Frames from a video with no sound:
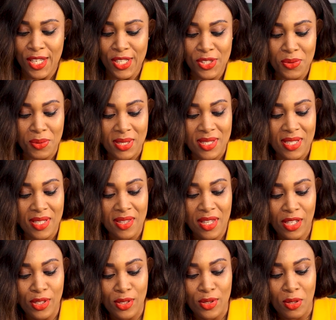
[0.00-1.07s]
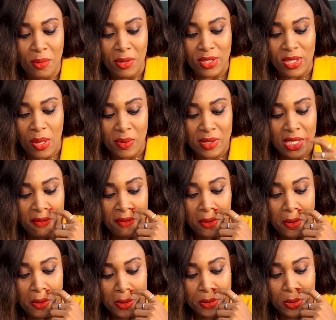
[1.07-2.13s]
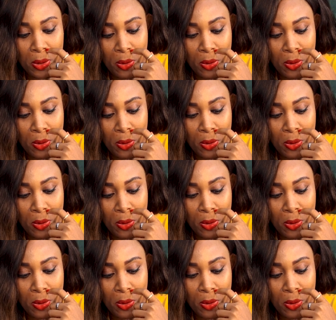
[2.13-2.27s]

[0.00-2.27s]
Interesting. Thank you so much. I was even going to